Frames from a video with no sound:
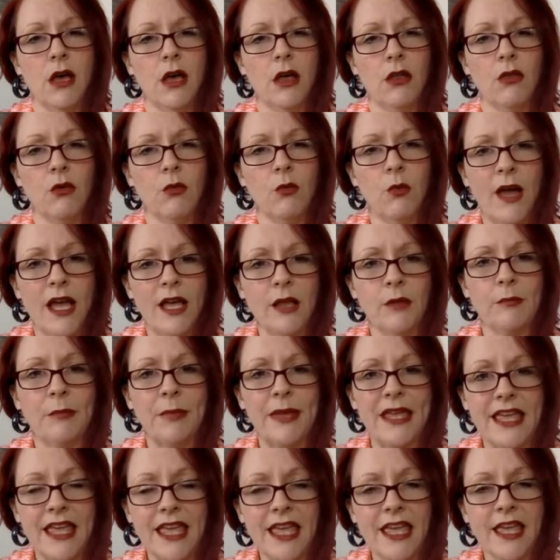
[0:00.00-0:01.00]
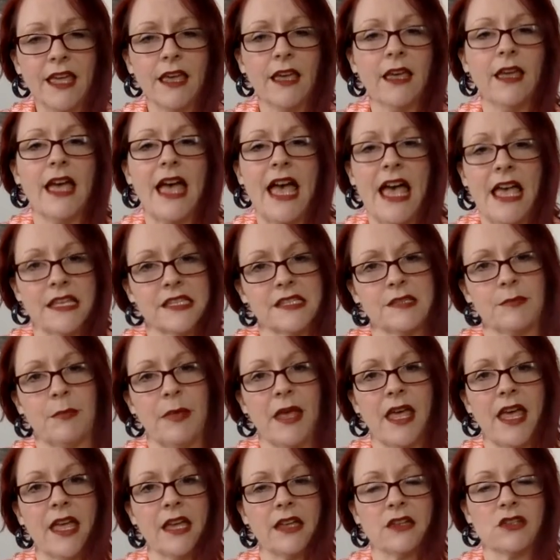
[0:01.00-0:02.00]
the well-being
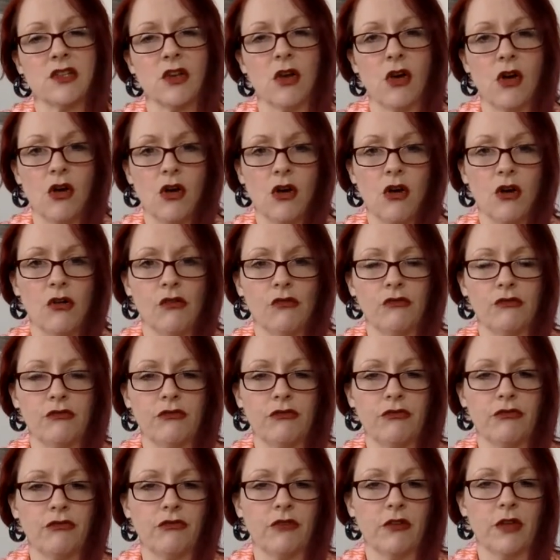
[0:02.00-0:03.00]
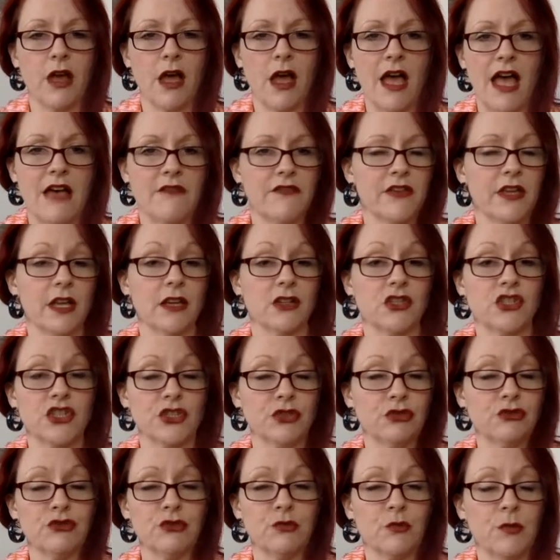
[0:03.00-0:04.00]
aspect of having our
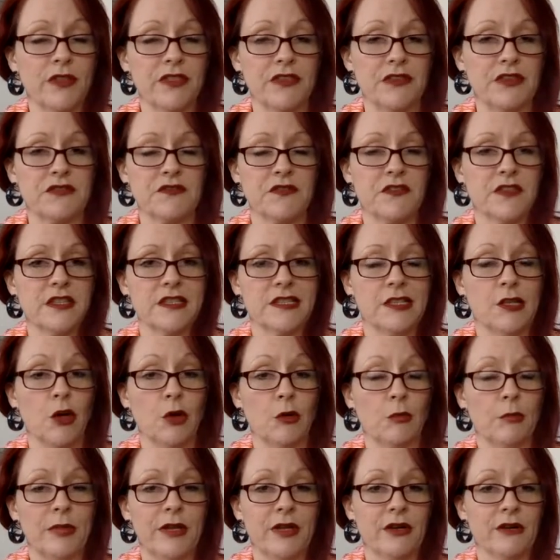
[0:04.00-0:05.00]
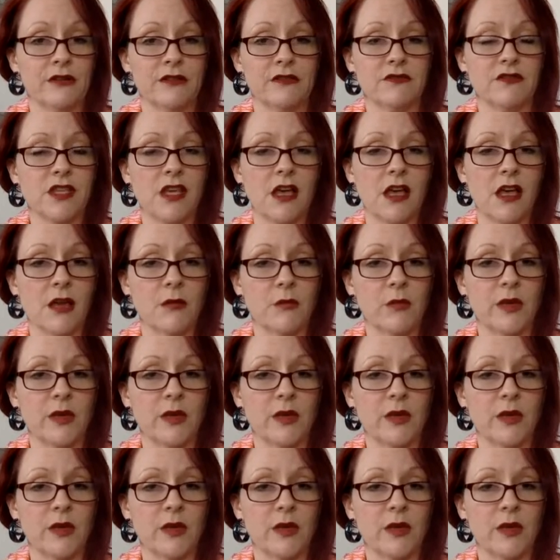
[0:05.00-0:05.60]
children with us for this long period of time,